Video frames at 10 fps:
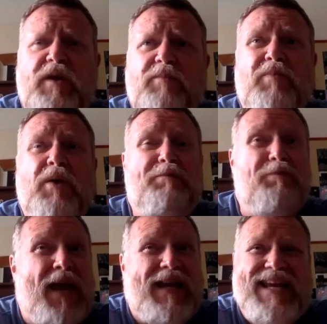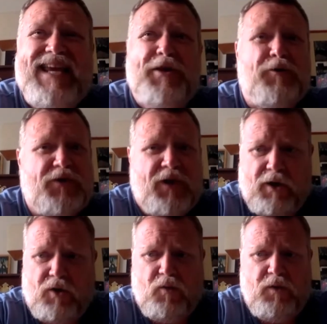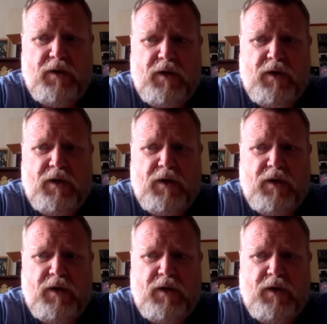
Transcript: him many years ago,